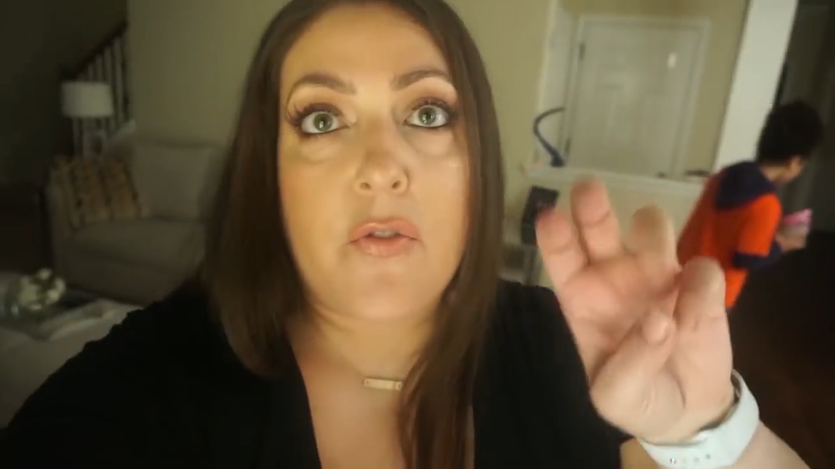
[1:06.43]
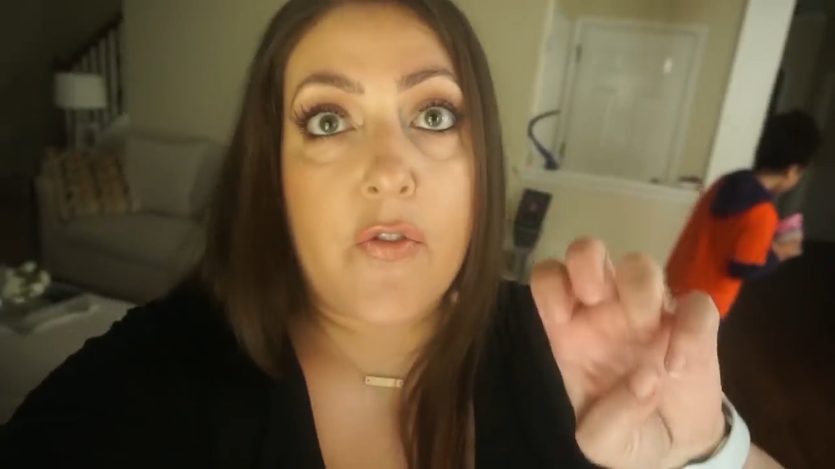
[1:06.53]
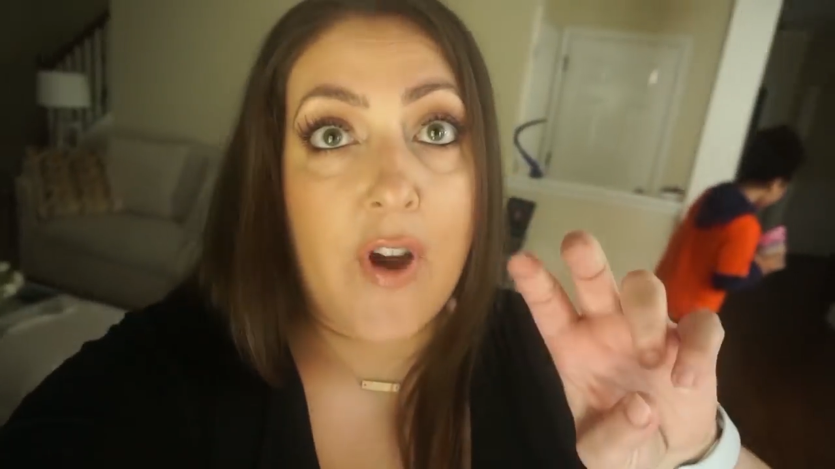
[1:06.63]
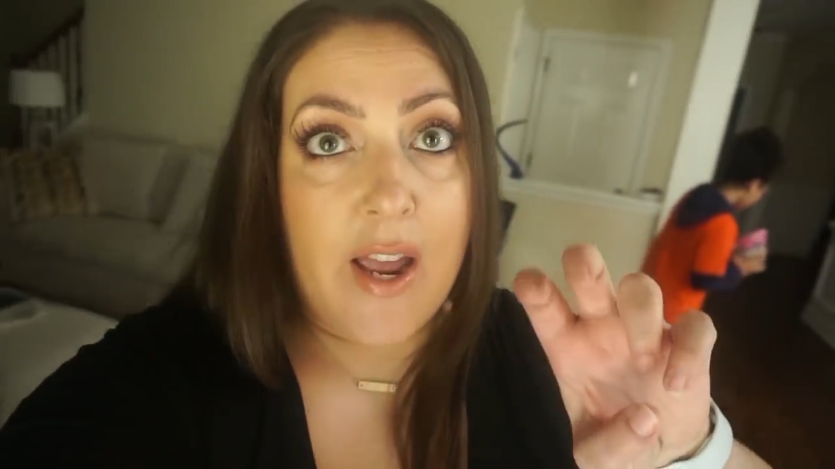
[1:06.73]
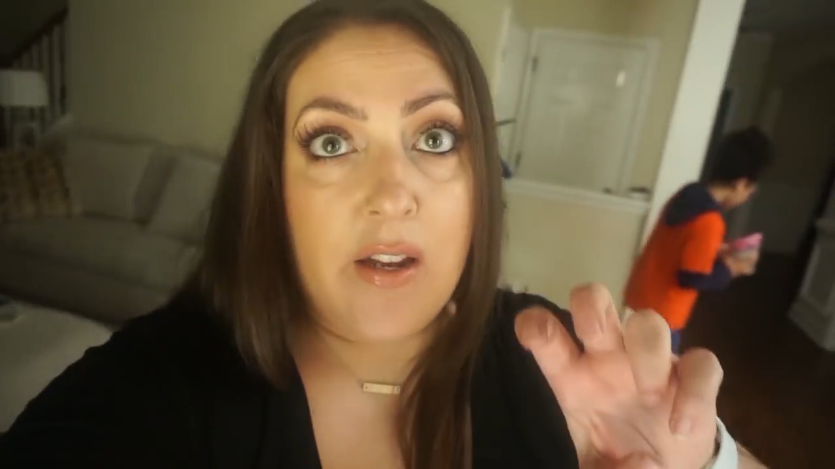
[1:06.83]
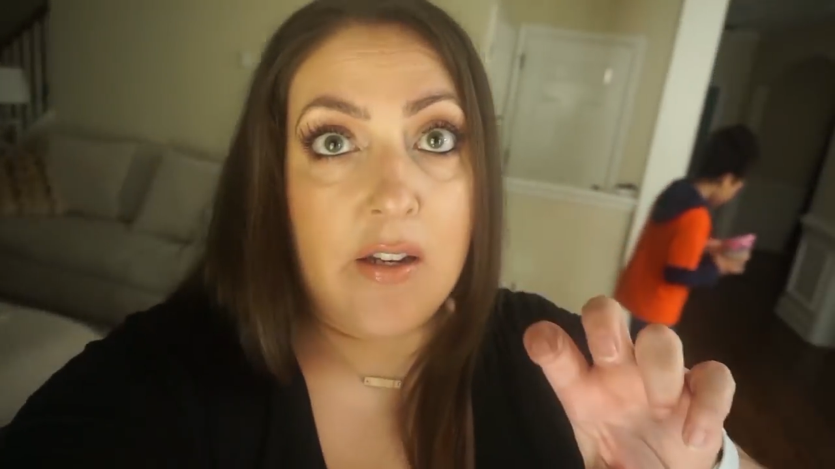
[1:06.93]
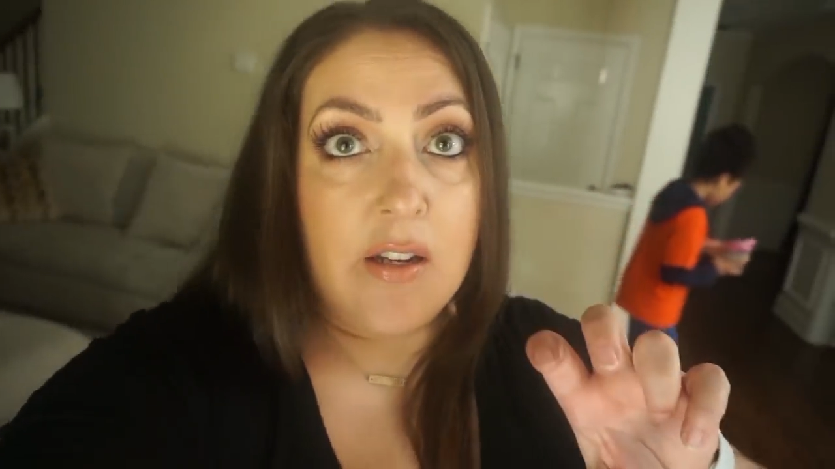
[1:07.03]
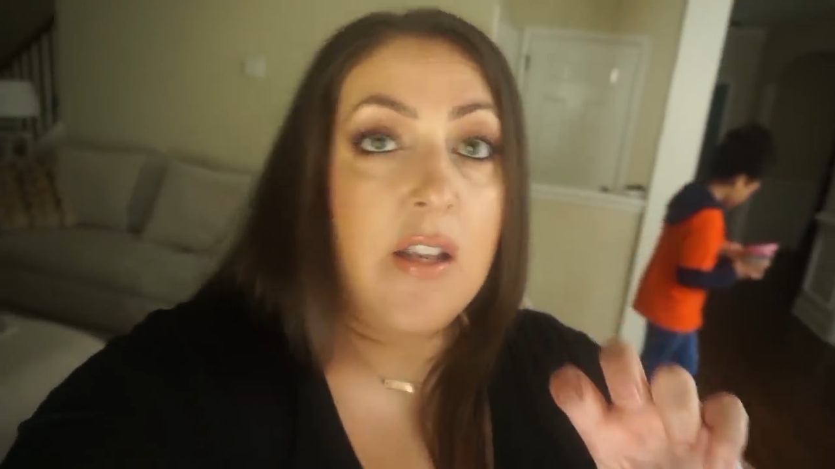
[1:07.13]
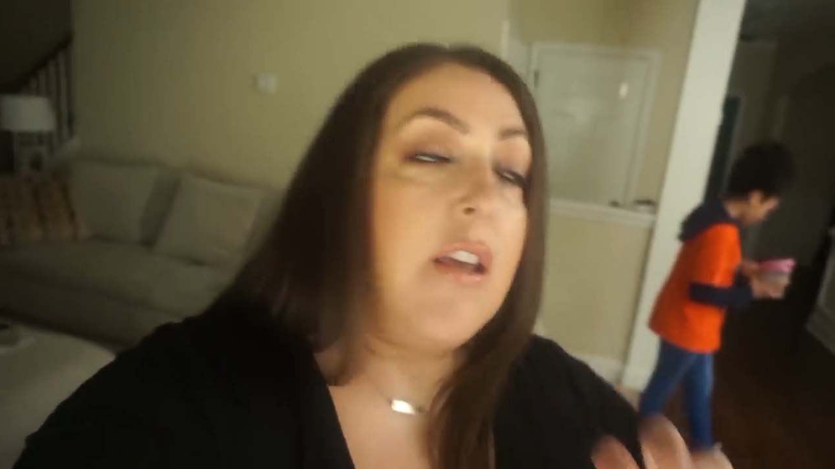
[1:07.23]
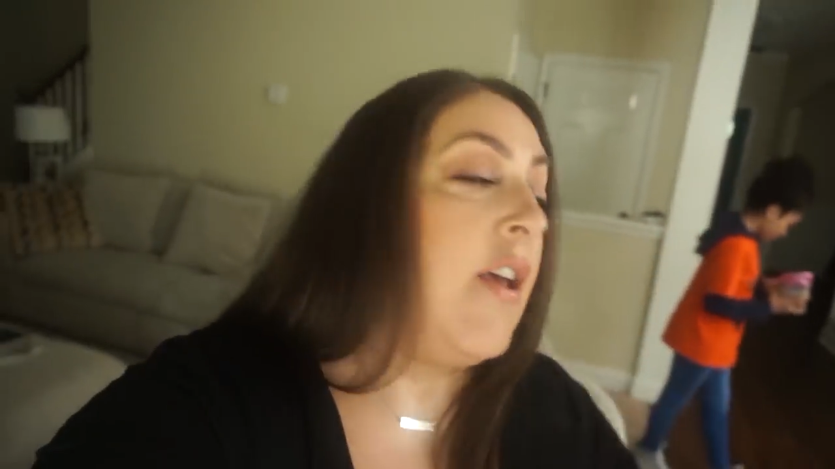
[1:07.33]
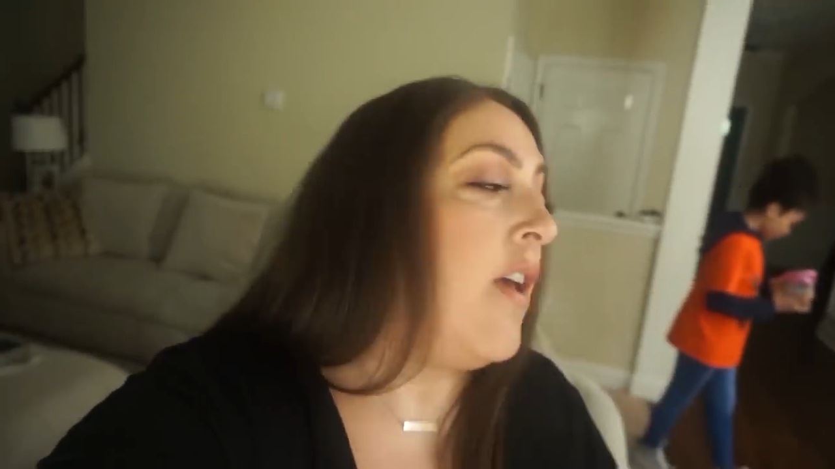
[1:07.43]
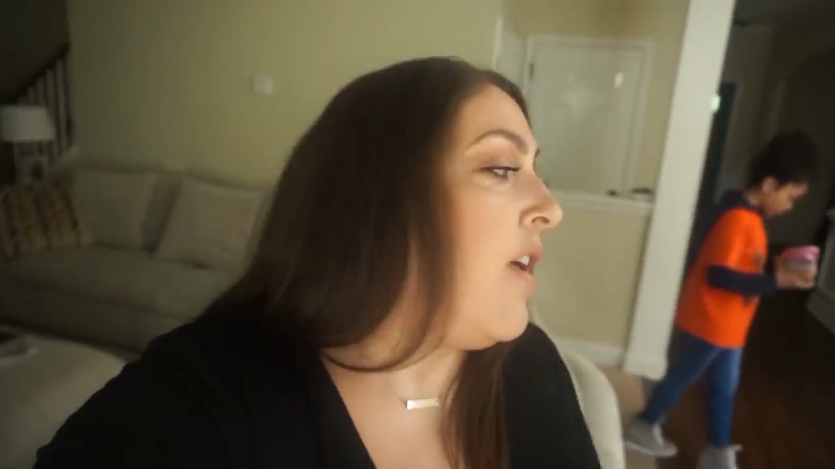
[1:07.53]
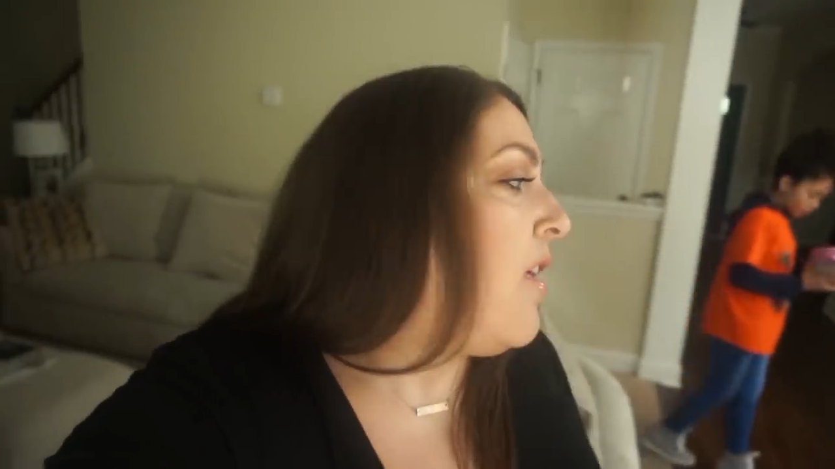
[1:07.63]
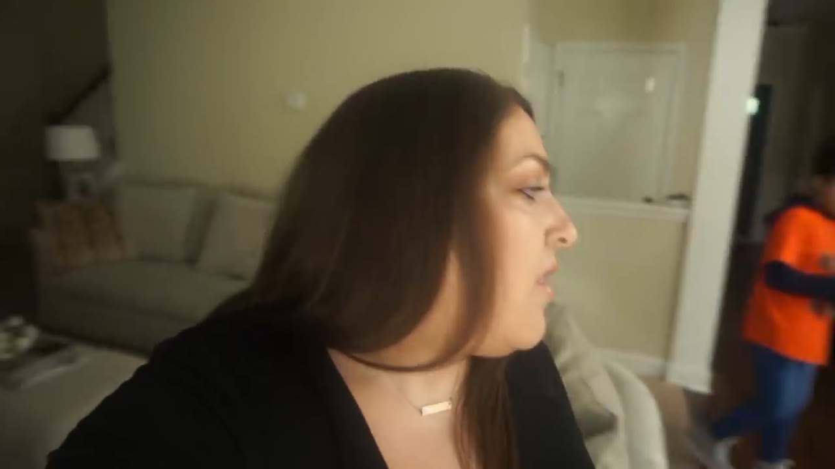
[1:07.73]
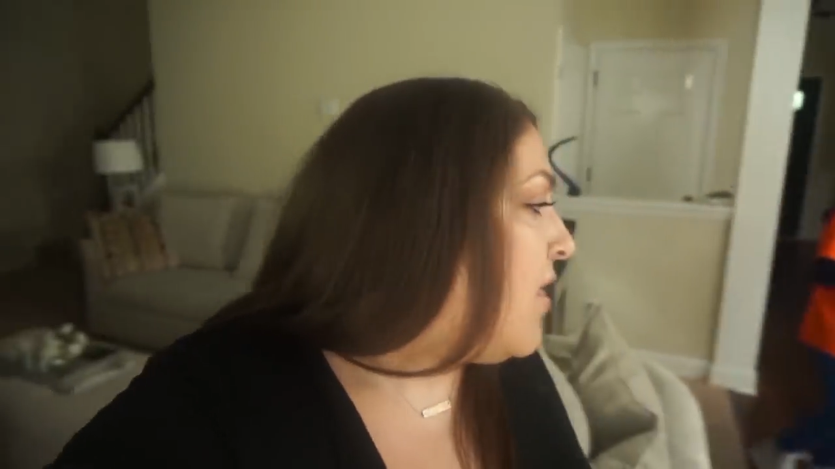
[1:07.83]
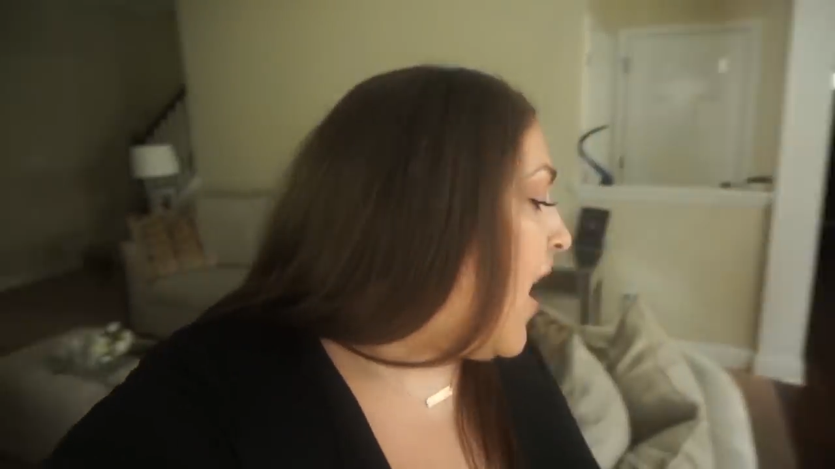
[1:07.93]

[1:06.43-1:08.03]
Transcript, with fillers: friend hey.